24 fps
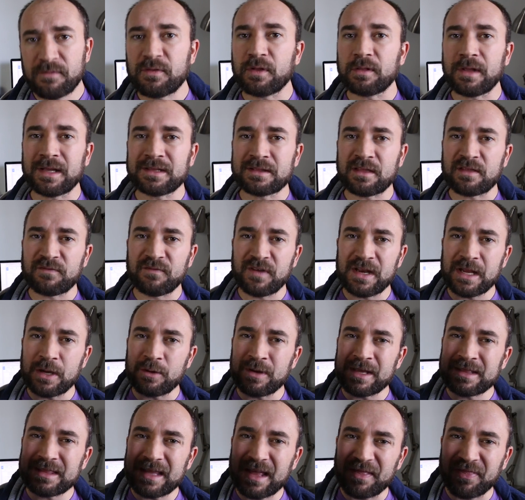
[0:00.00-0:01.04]
If you liked this
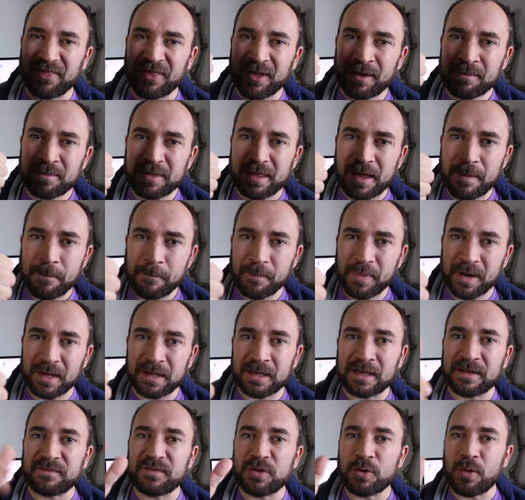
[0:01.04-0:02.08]
video, hit that thumbs up
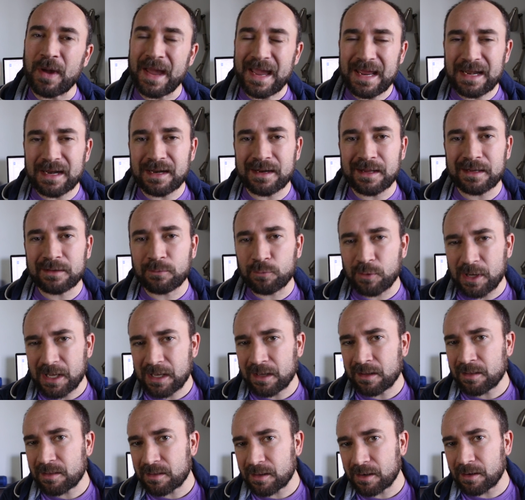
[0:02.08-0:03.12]
button. If you hated it,
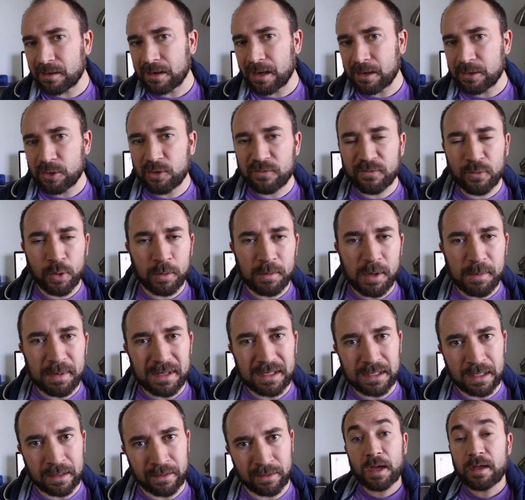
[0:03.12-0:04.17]
reconsider how you form
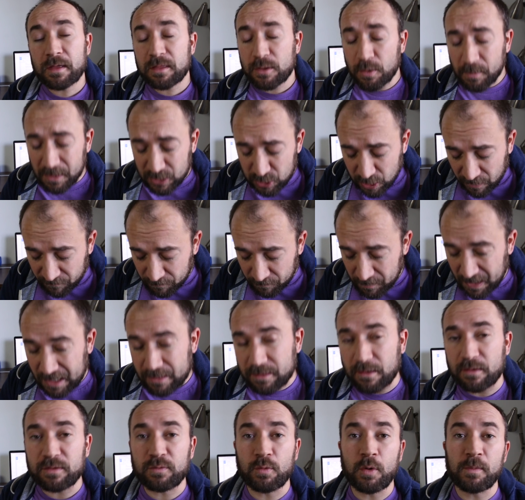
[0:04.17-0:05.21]
opinions. Assuming Jeff
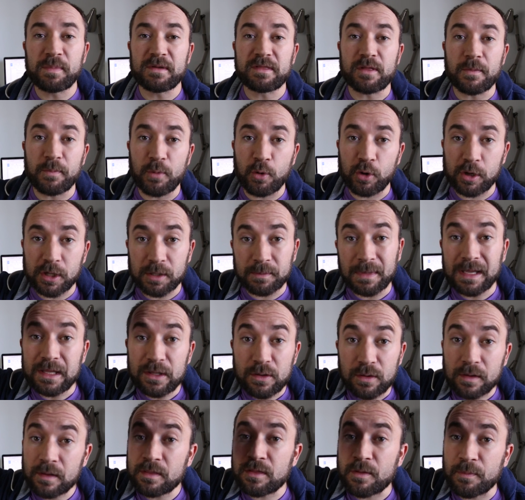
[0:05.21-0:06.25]
Bezos won't be supporting me,
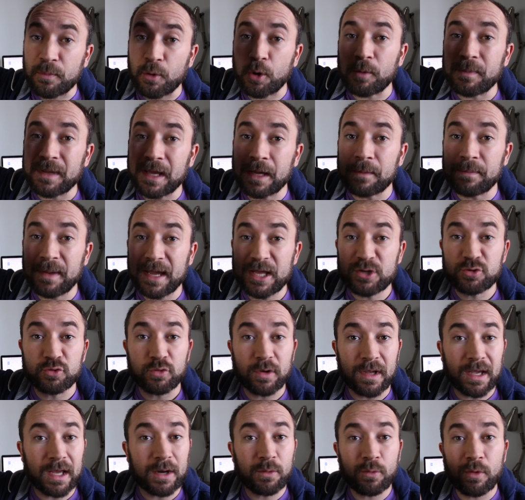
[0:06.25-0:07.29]
you can support me on
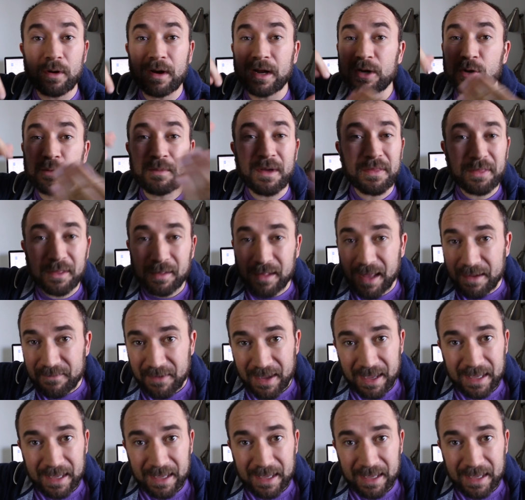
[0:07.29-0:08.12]
Patreon, where I do monthly live